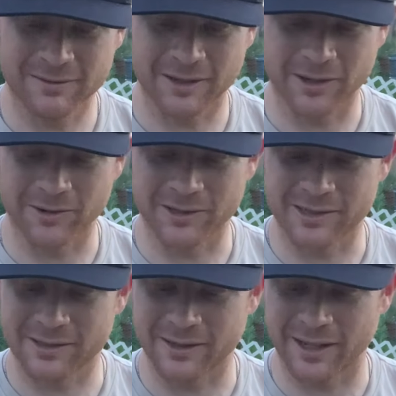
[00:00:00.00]

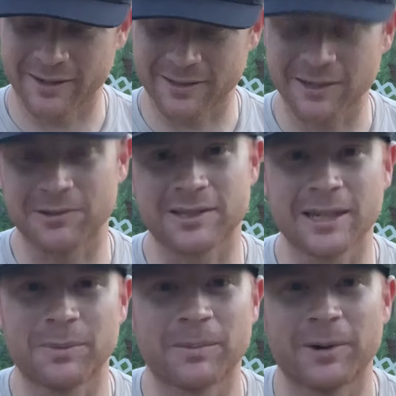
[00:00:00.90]
there's not a single
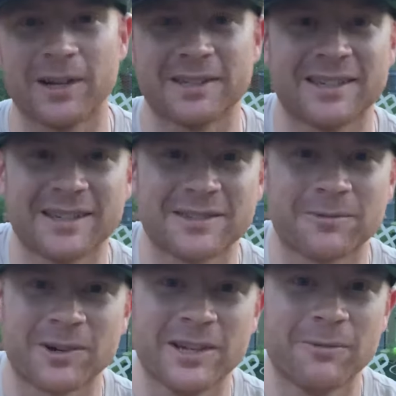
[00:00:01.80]
step of the process
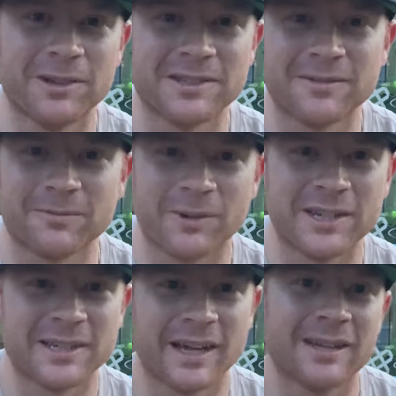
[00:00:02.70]
where he wasn't
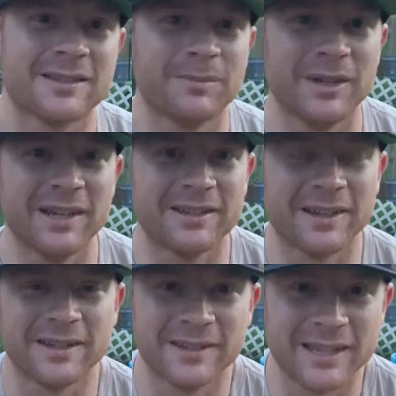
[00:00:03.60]
reaching out to me
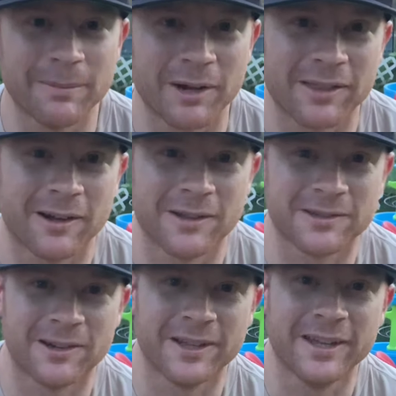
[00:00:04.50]
to get my thoughts
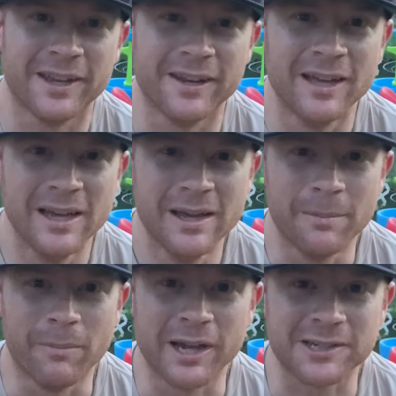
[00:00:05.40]
on it and
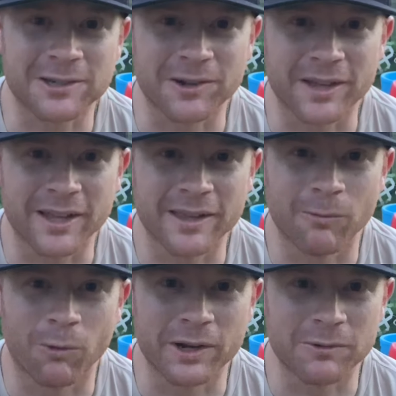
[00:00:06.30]
make sure
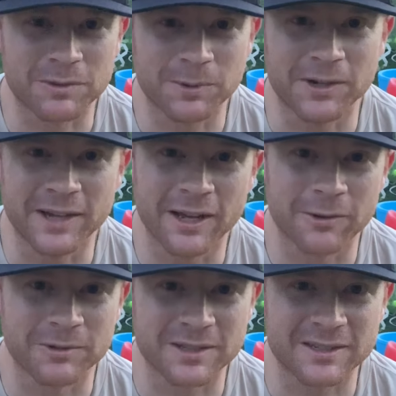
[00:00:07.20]
that what he was putting
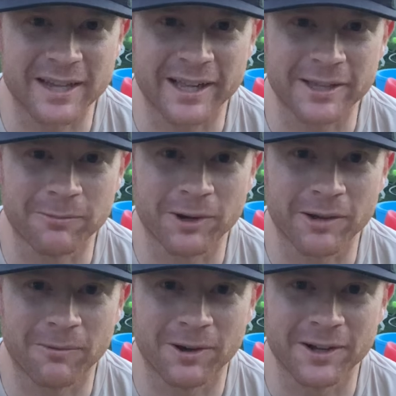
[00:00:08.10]
together was exactly what I
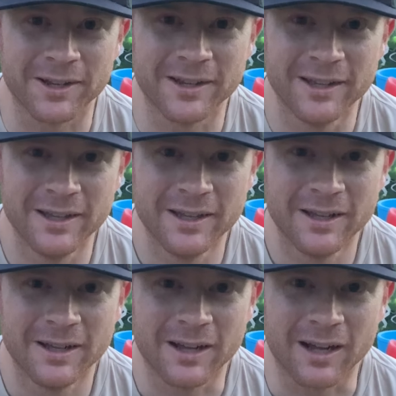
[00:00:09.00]
wanted.
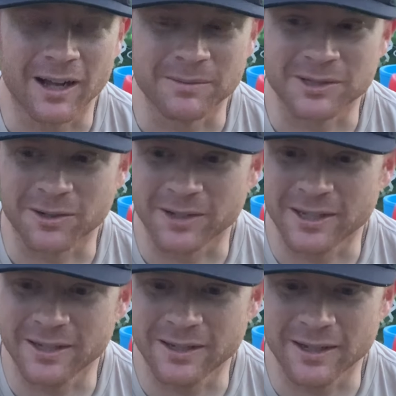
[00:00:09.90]
So
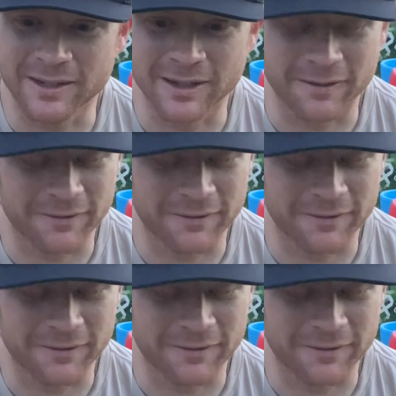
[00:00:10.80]
he did a